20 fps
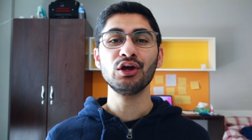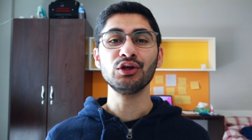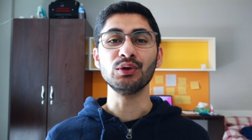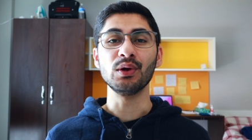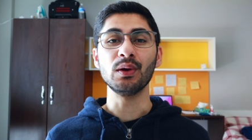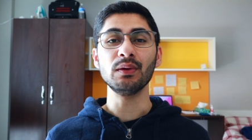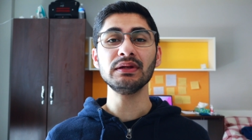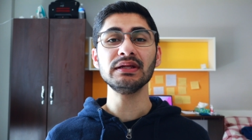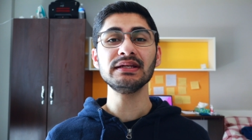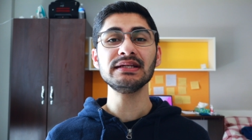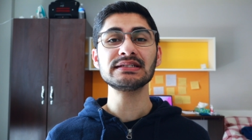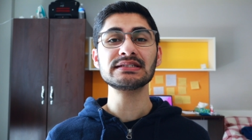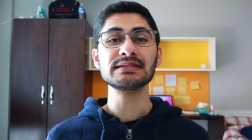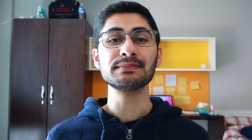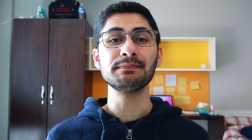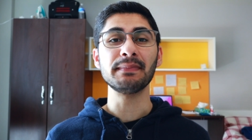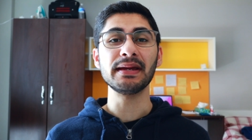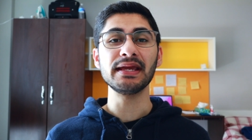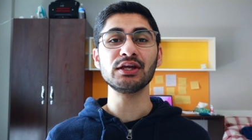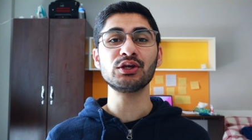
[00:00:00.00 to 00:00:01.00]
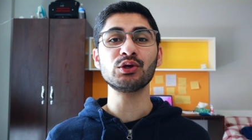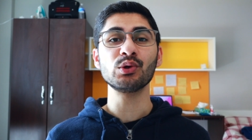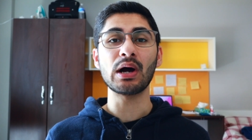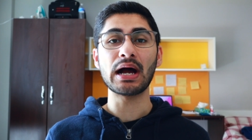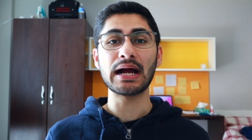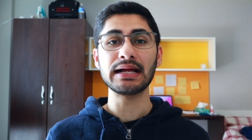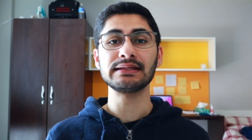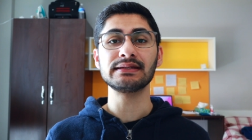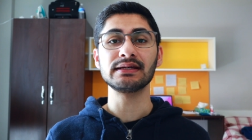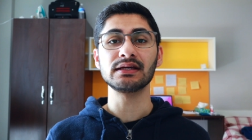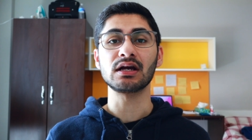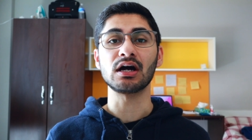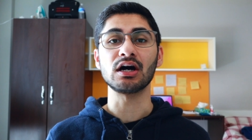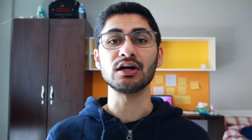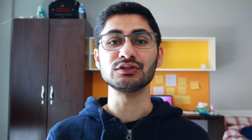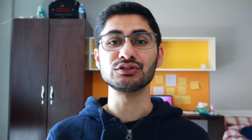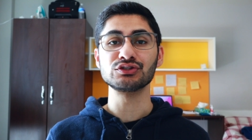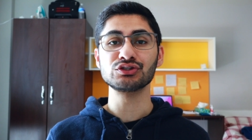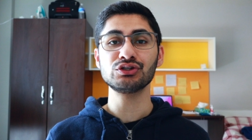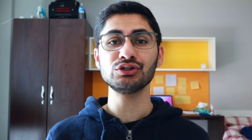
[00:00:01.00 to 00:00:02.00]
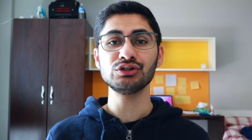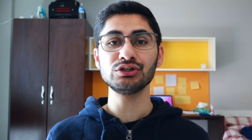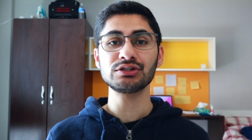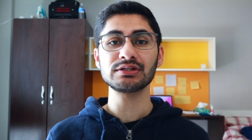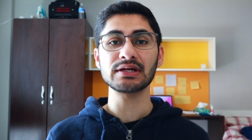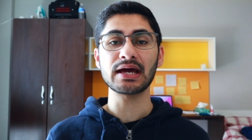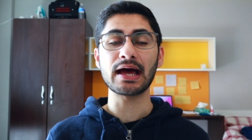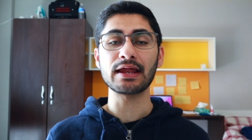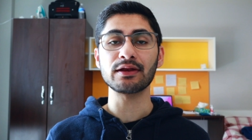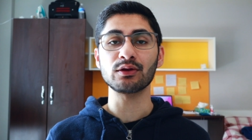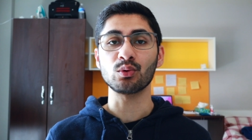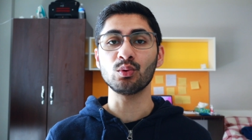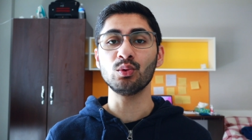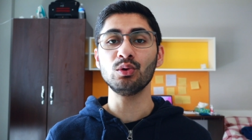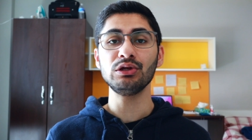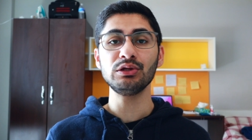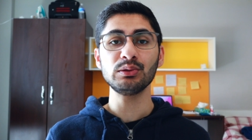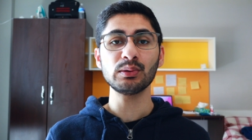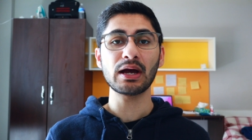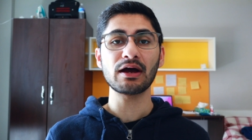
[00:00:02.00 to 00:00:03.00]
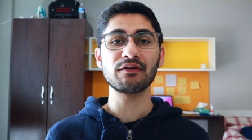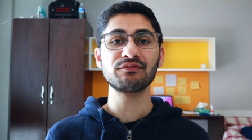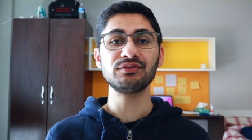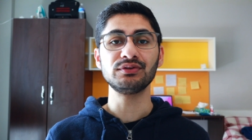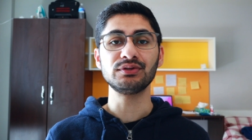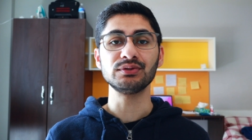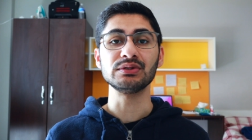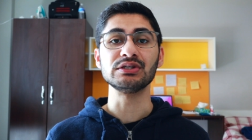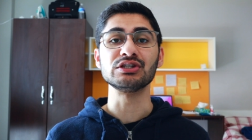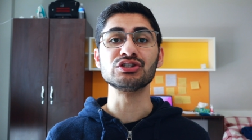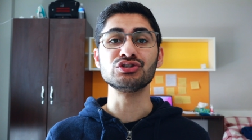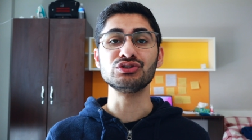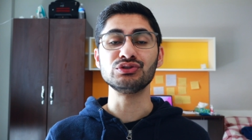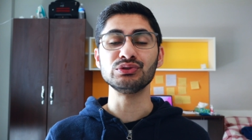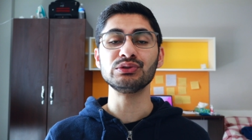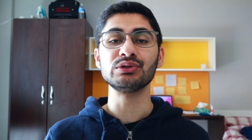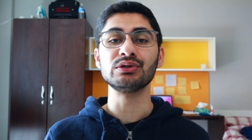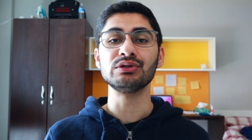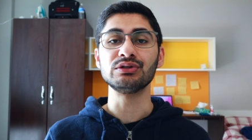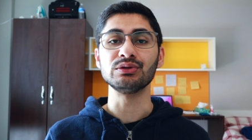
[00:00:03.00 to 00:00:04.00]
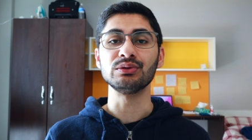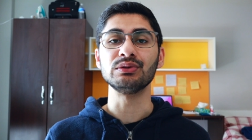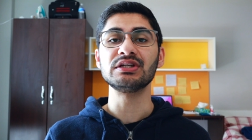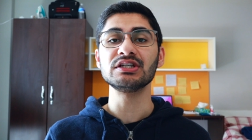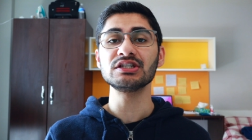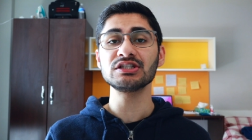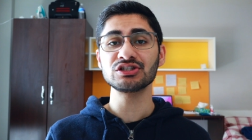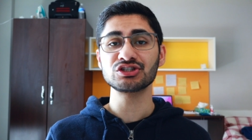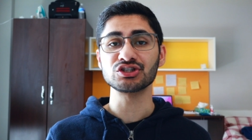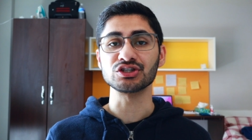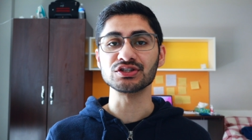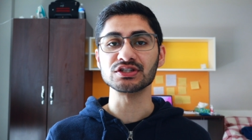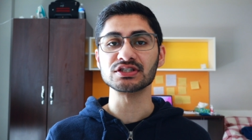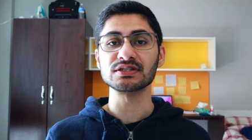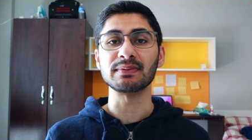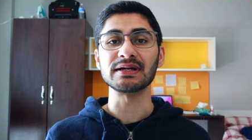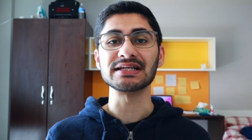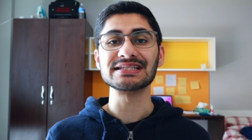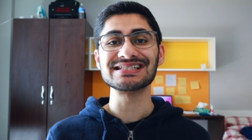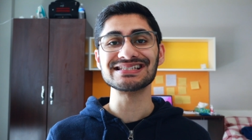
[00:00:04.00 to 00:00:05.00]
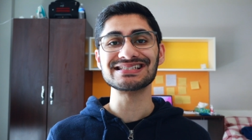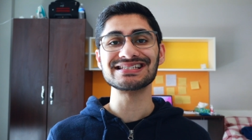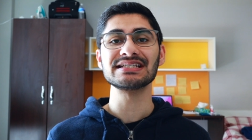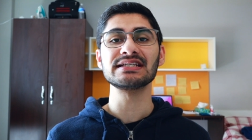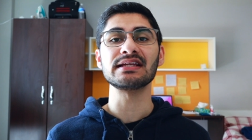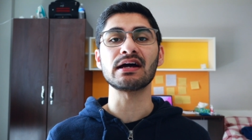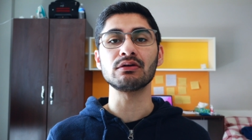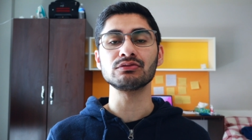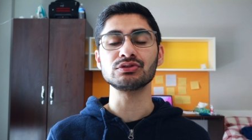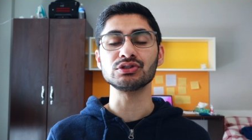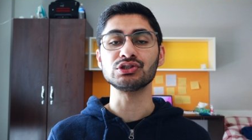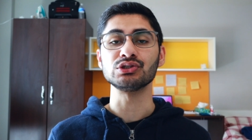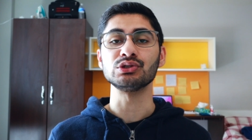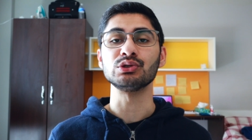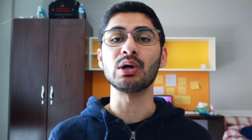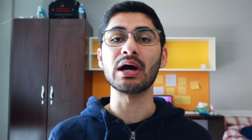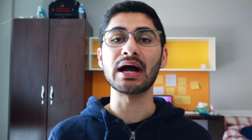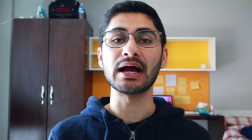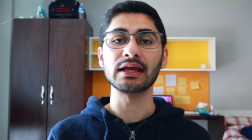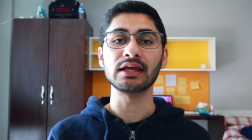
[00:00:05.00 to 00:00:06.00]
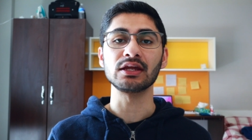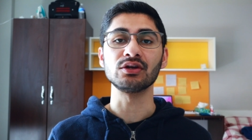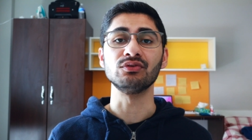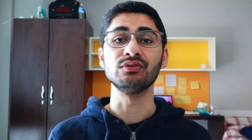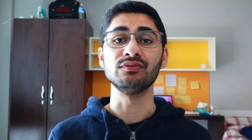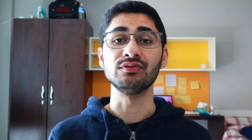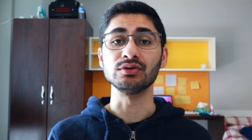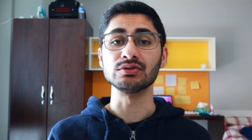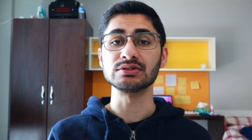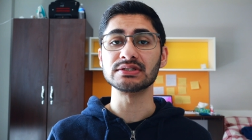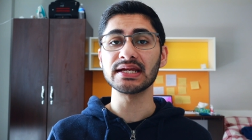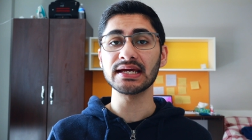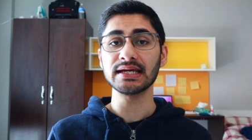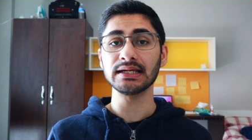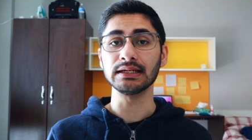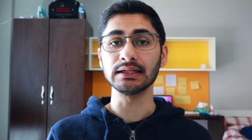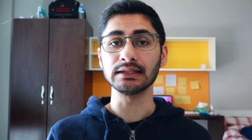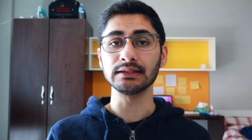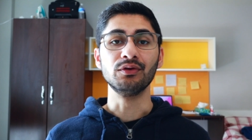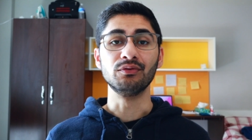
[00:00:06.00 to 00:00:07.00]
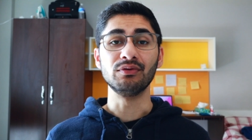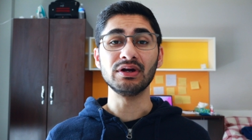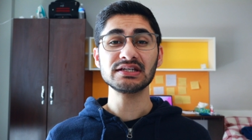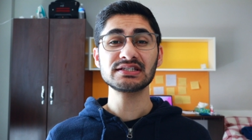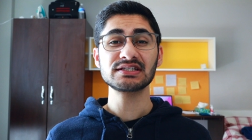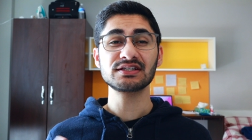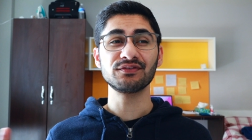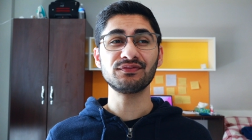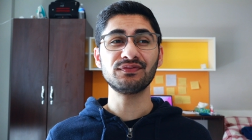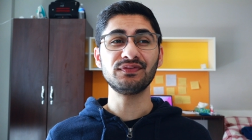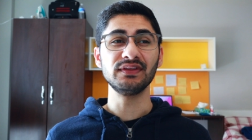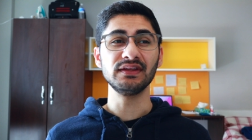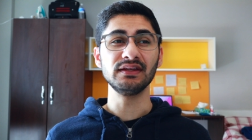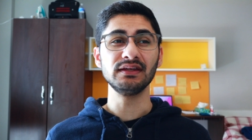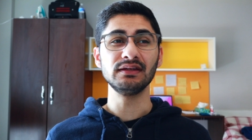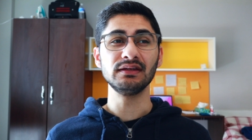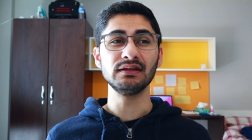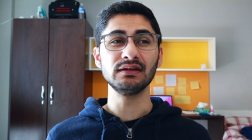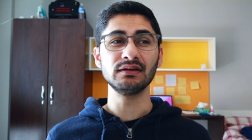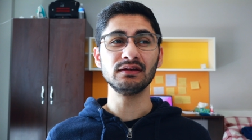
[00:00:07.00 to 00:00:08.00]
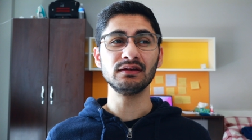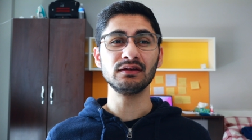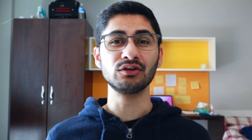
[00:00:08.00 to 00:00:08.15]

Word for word: you only need to make your Anki cards good, and all you have to do is do your due diligence by sitting down to do your Anki reviews daily. The rest of the